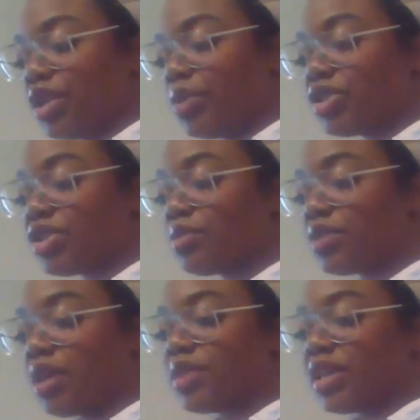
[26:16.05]
which
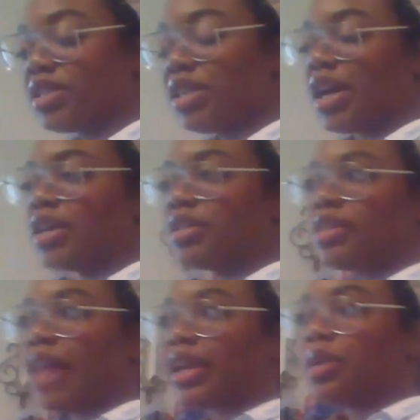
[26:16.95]
sometimes I see as
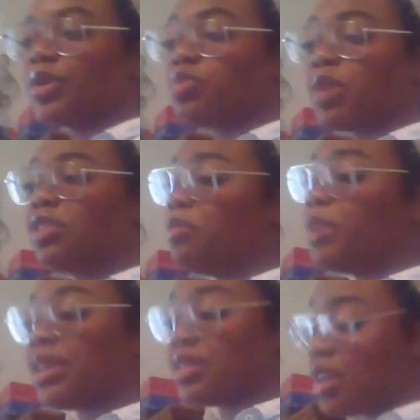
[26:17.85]
lacking perspective,
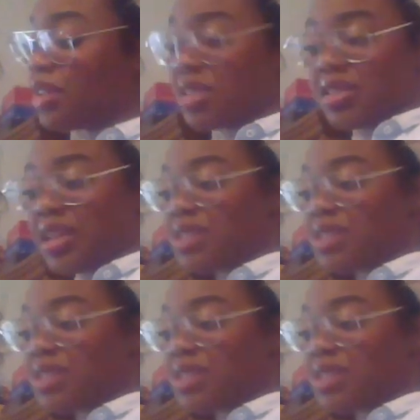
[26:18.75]
but that's not it